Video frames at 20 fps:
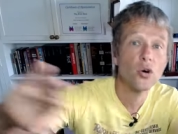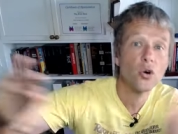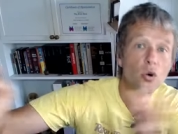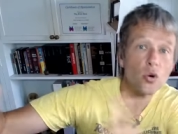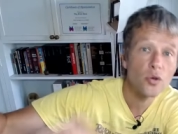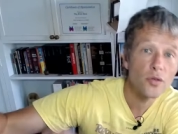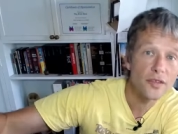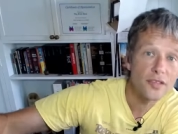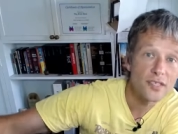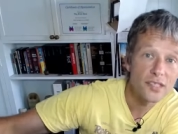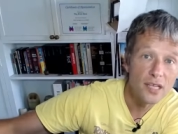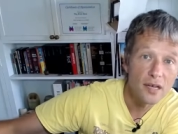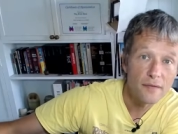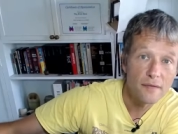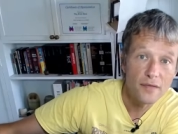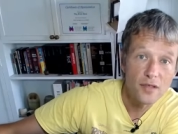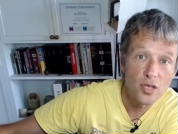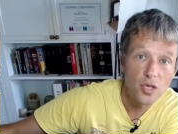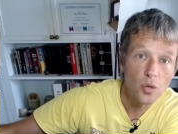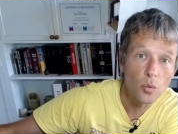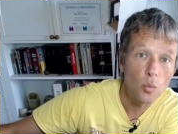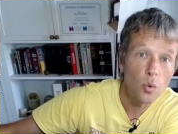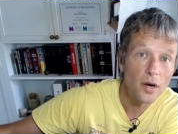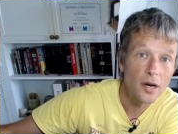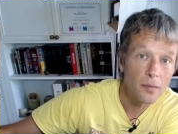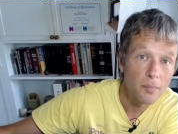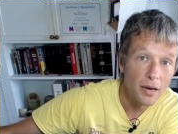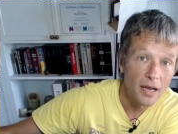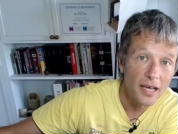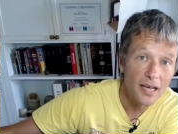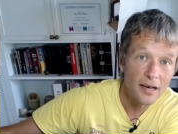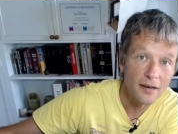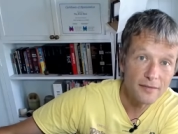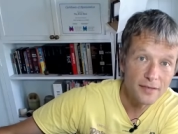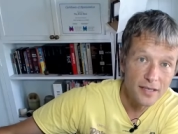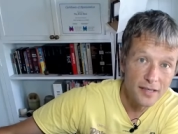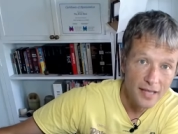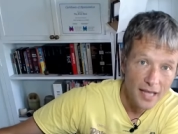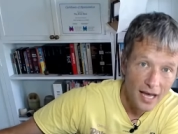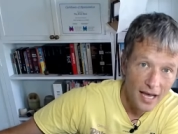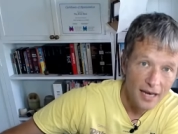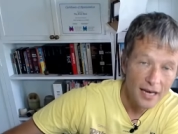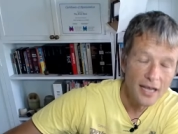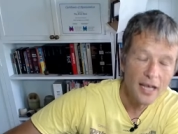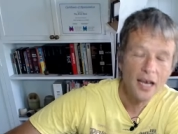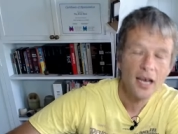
all the stuff that you want to play after that